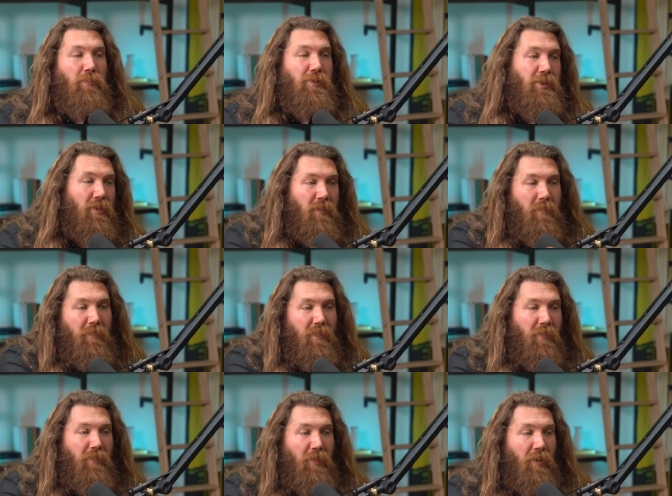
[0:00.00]
would show up in
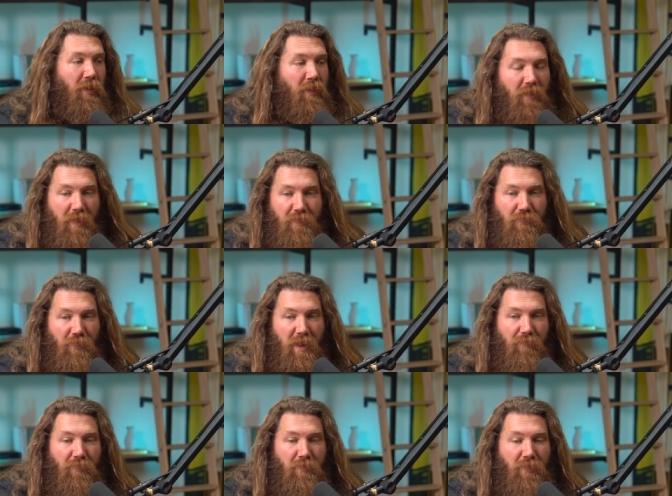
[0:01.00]
their car at the
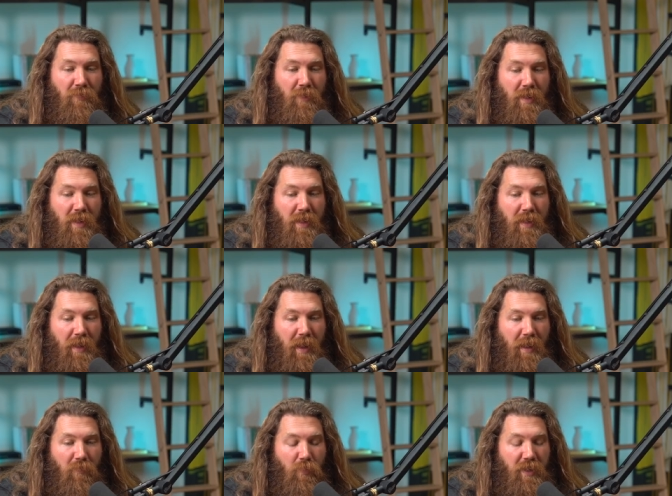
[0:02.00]
drive through,
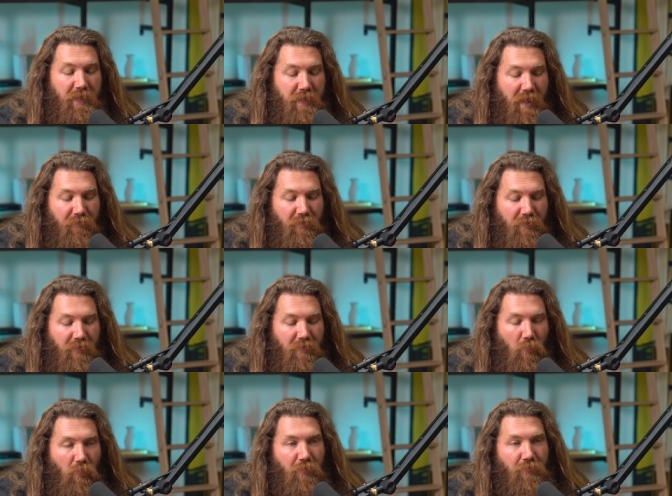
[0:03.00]
and we never
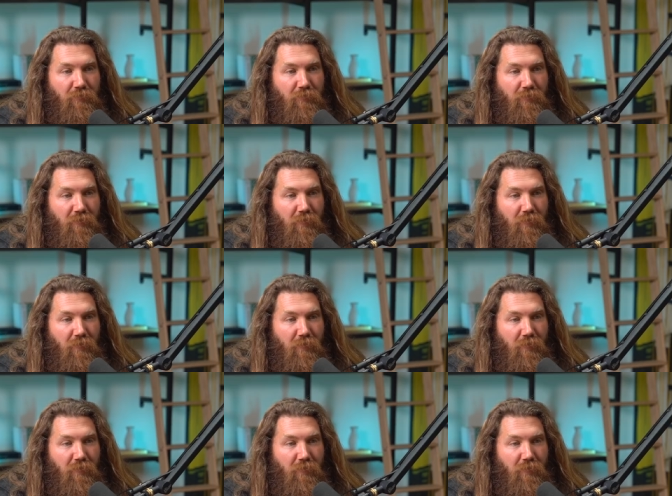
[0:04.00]
did worse.